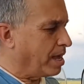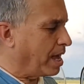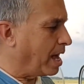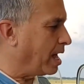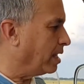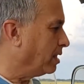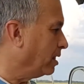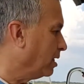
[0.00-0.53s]

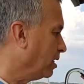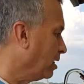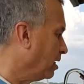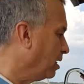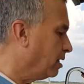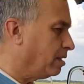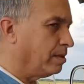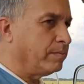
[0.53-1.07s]
and
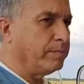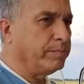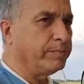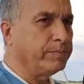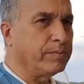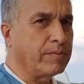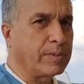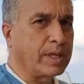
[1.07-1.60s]

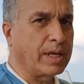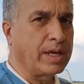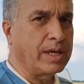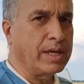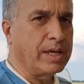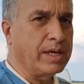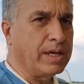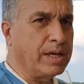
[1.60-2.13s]
in
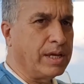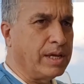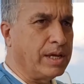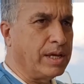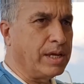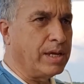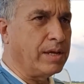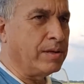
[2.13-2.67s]

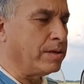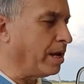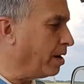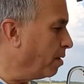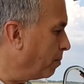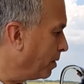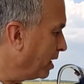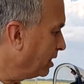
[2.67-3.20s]
in
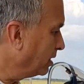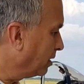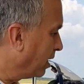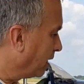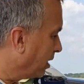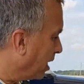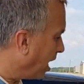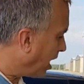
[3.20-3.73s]
airplanes
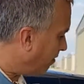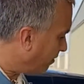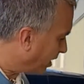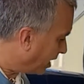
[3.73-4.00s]
that have a